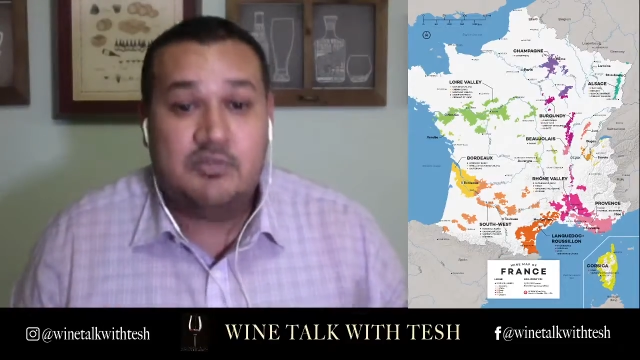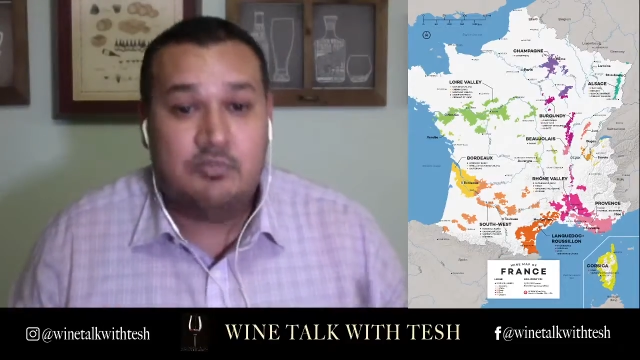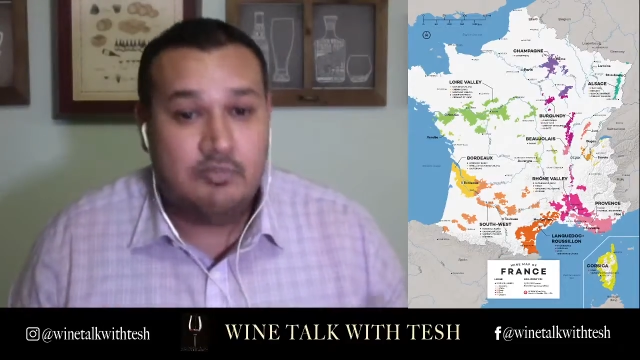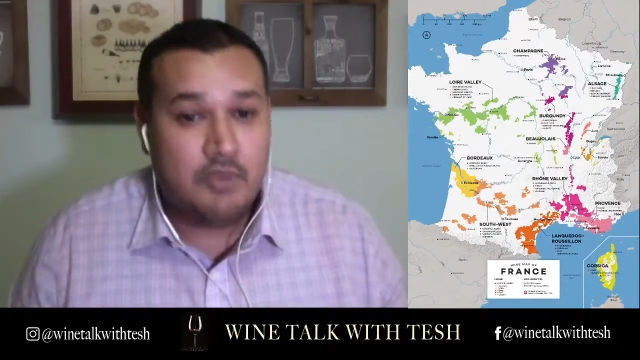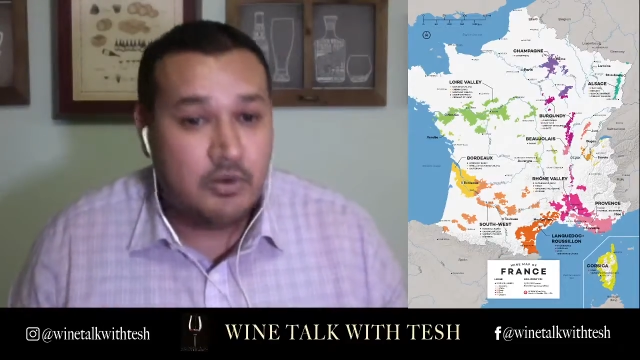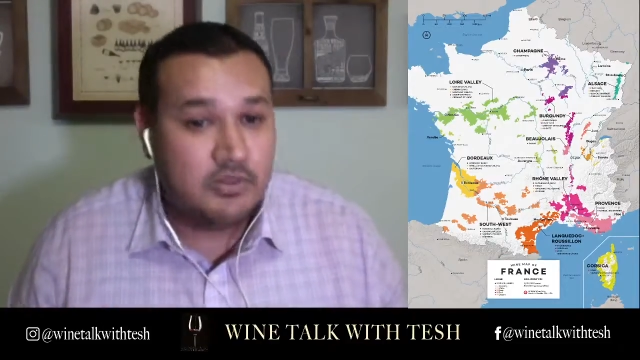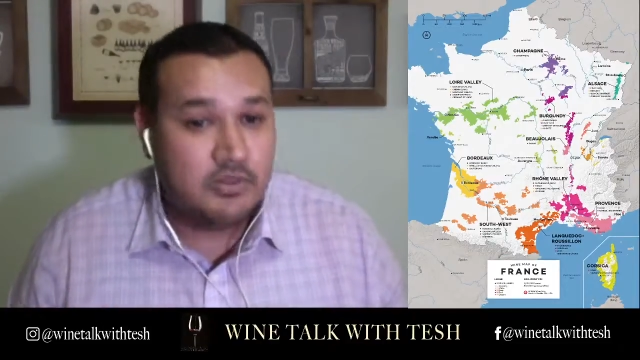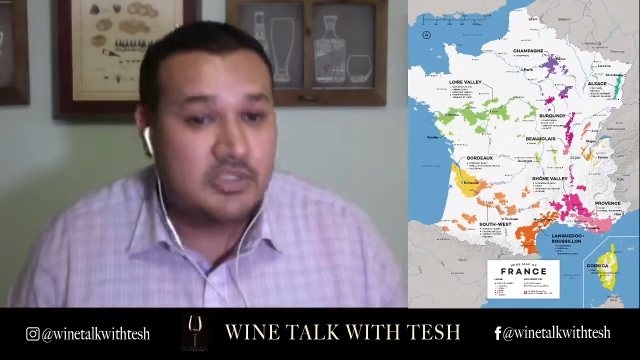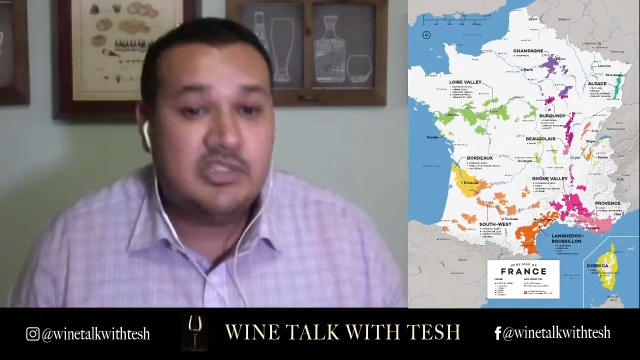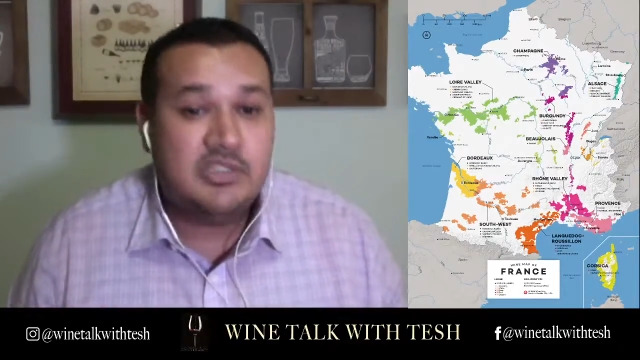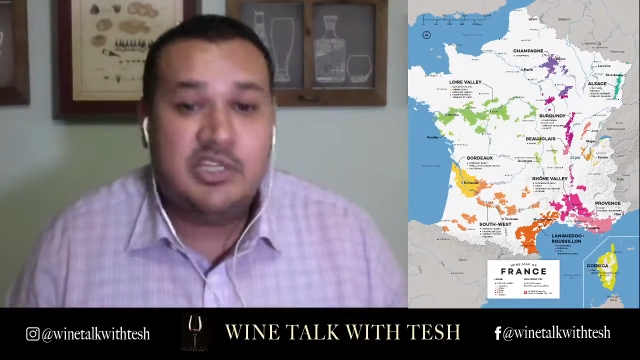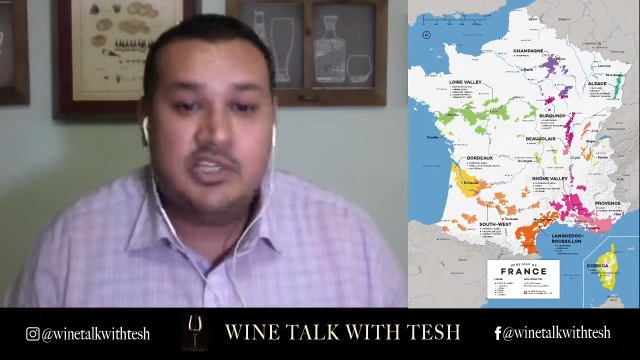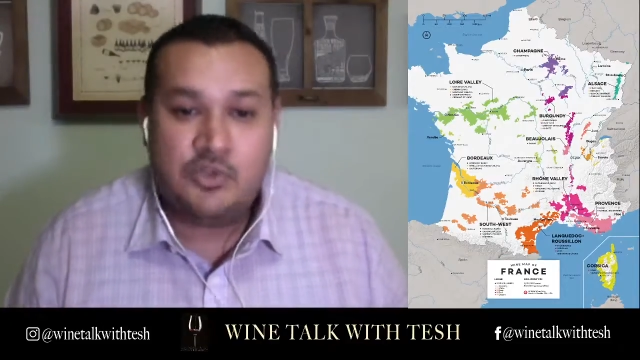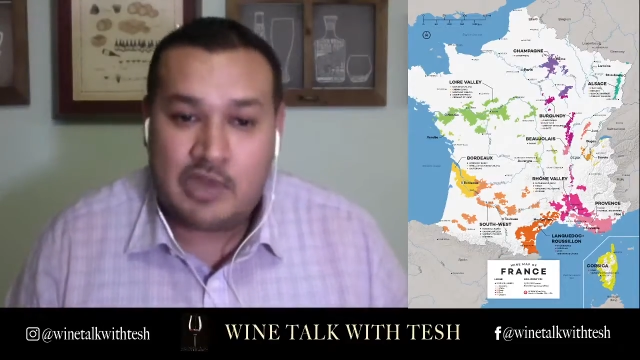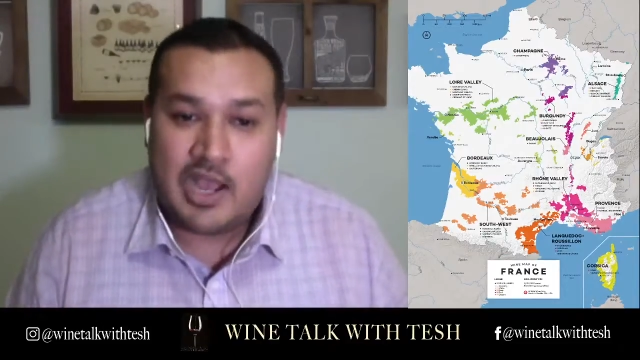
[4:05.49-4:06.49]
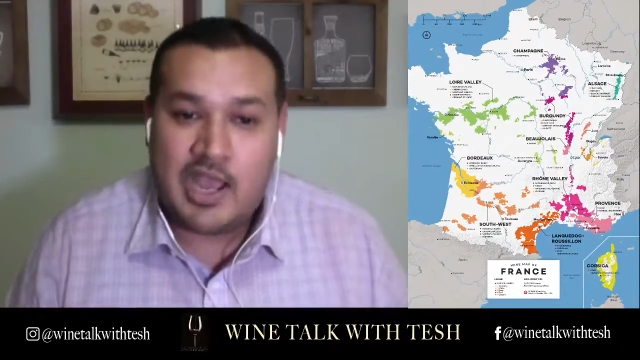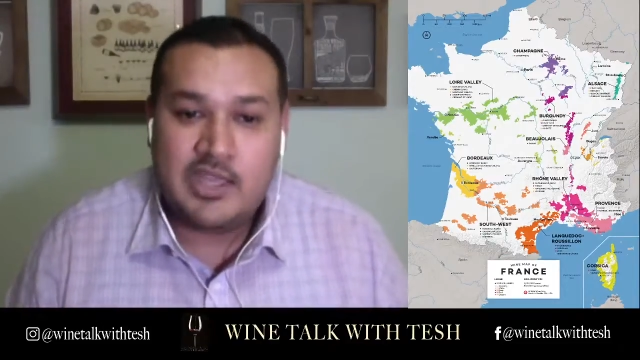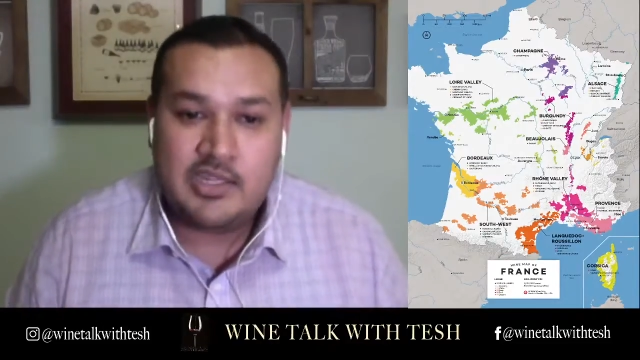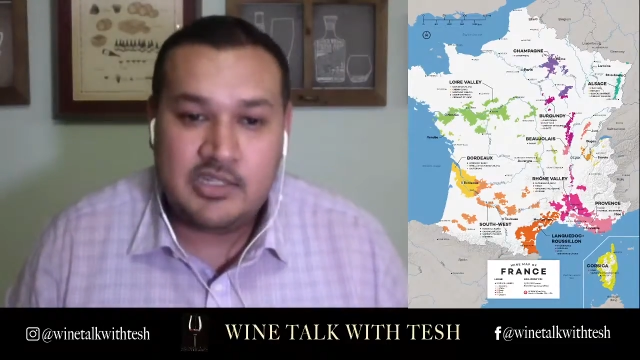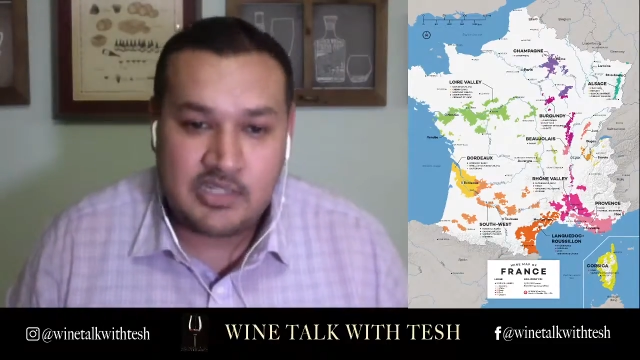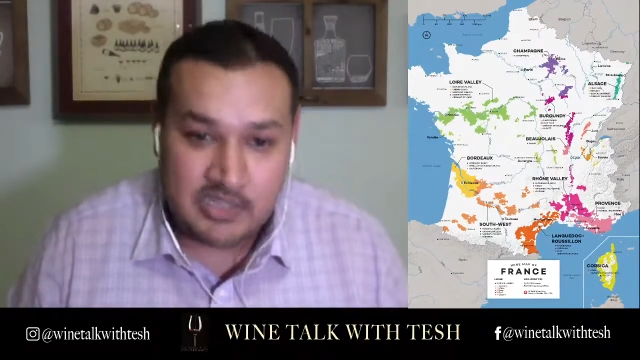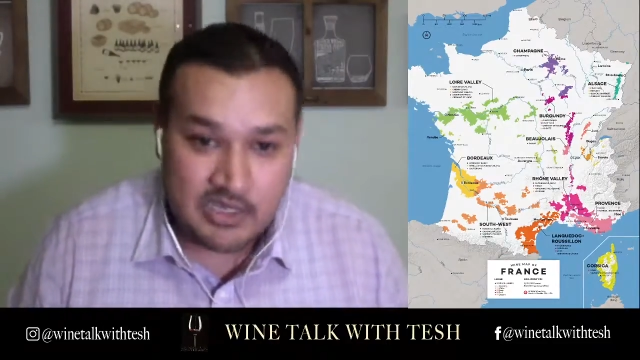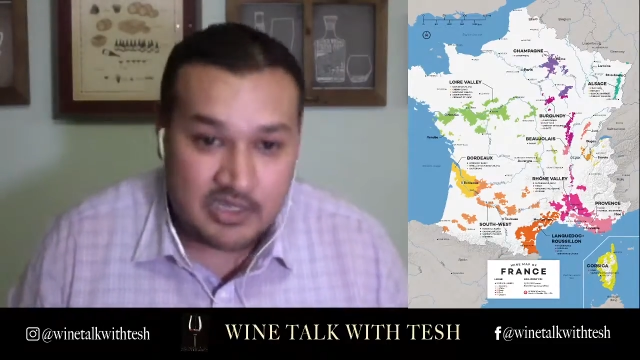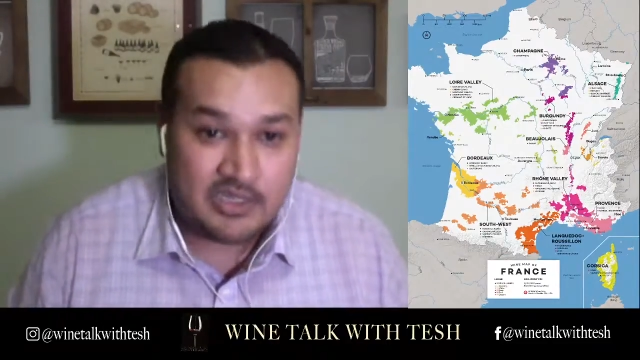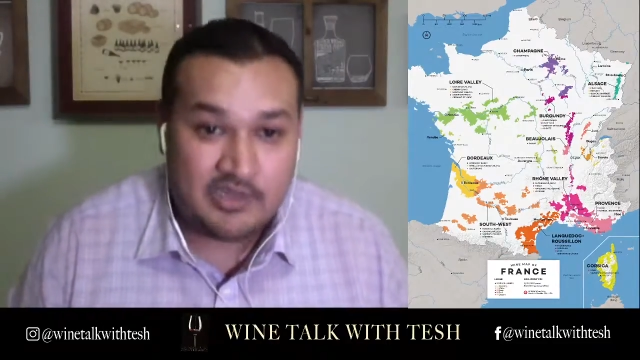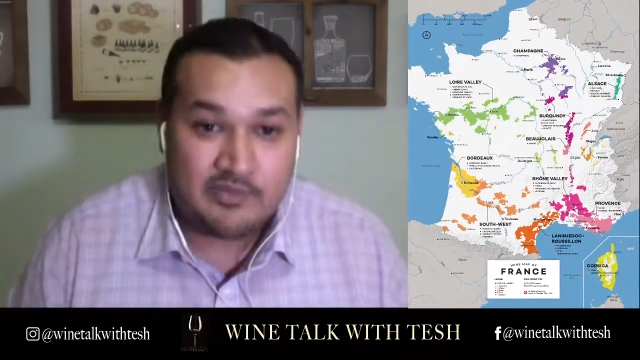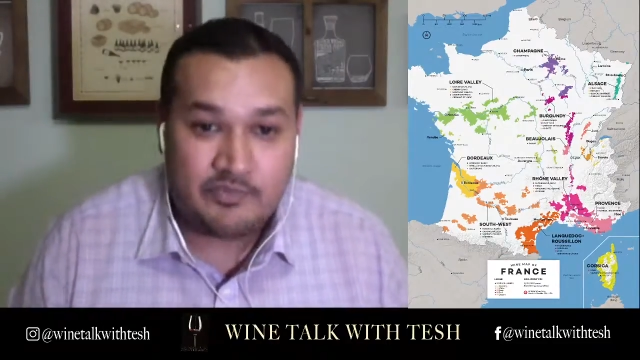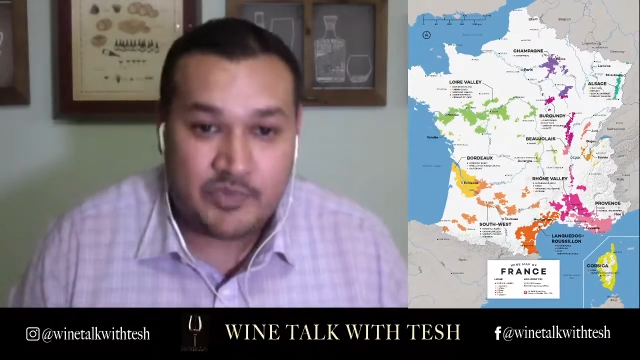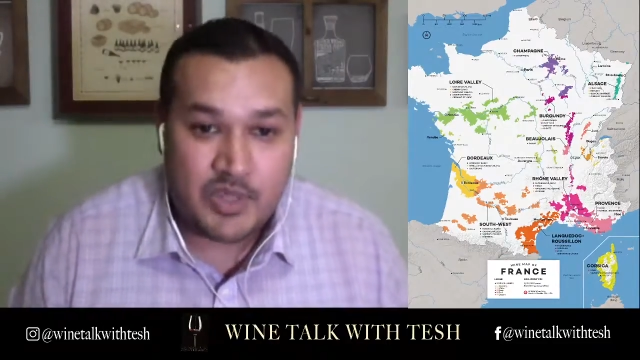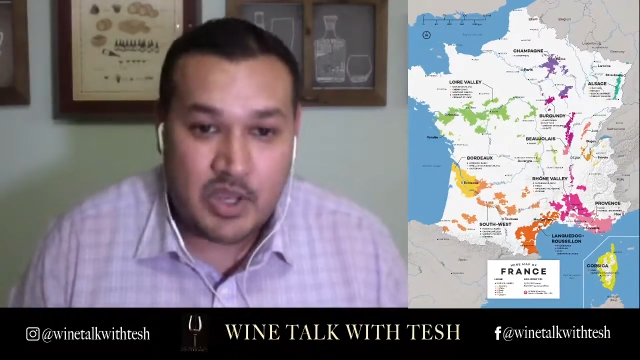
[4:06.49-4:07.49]
mostly dry and sunny,
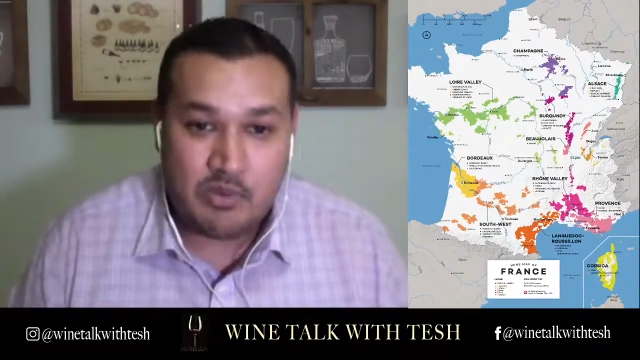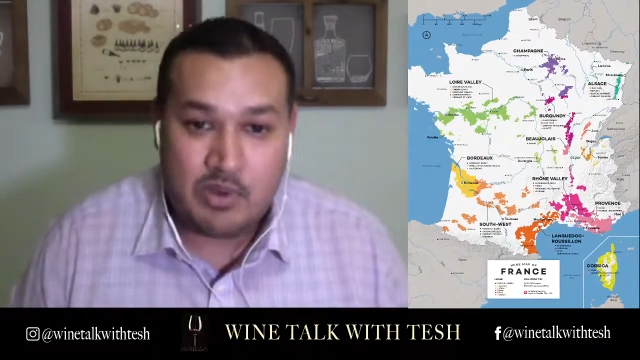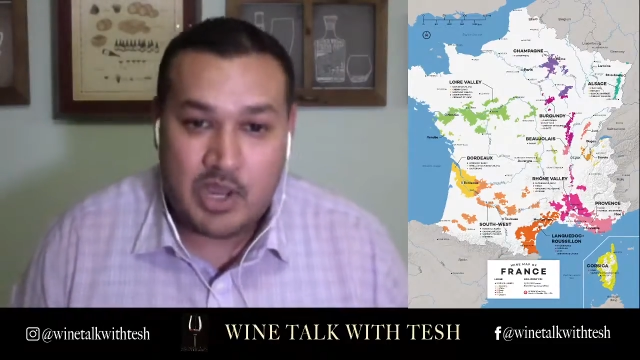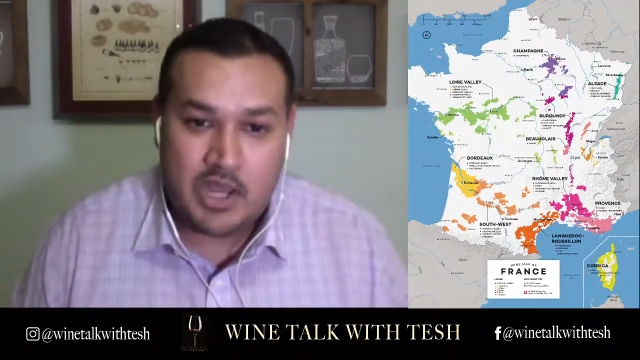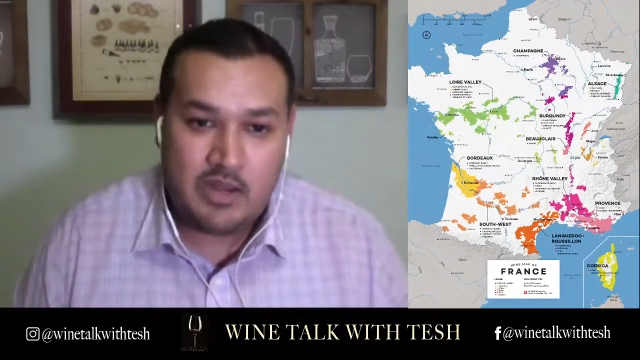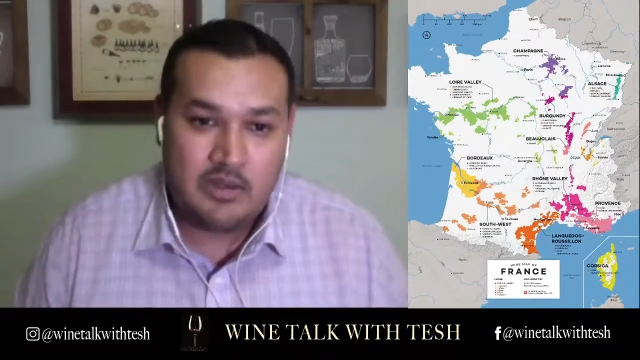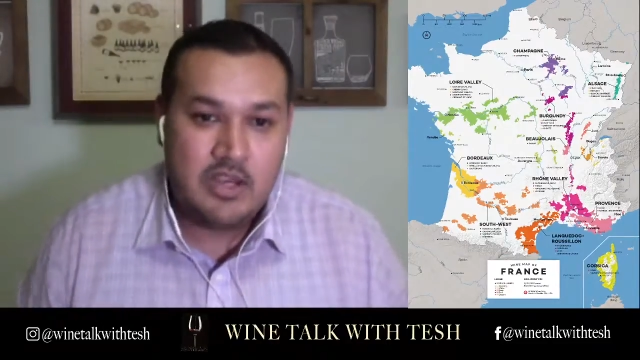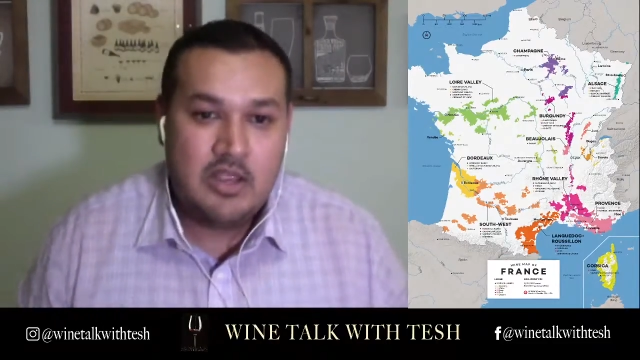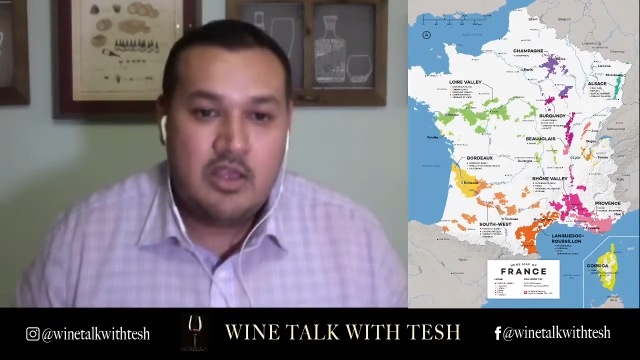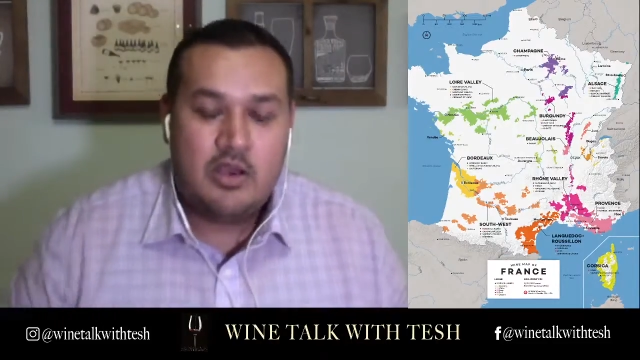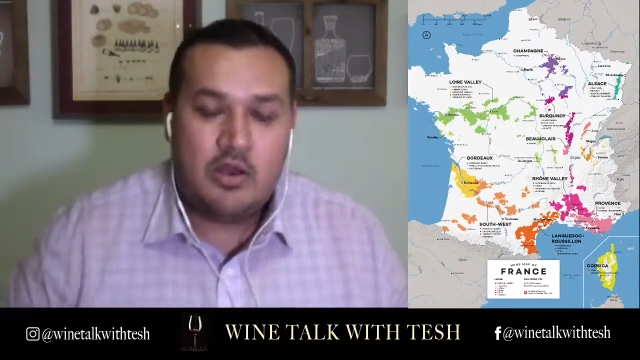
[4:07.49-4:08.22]
all right?